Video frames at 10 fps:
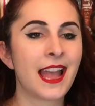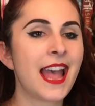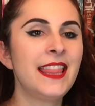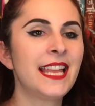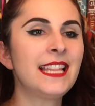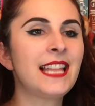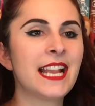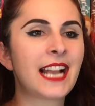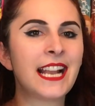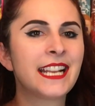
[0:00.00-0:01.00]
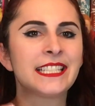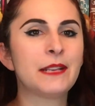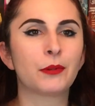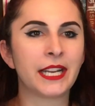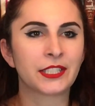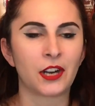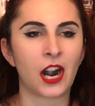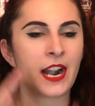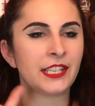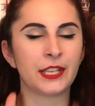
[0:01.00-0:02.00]
And then like, I guess he breaks her
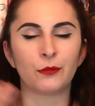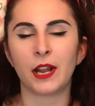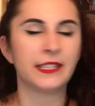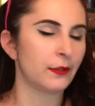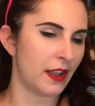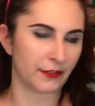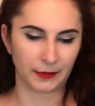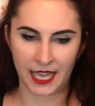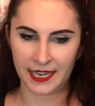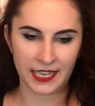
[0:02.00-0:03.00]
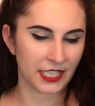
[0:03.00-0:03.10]
heart and she runs away from London.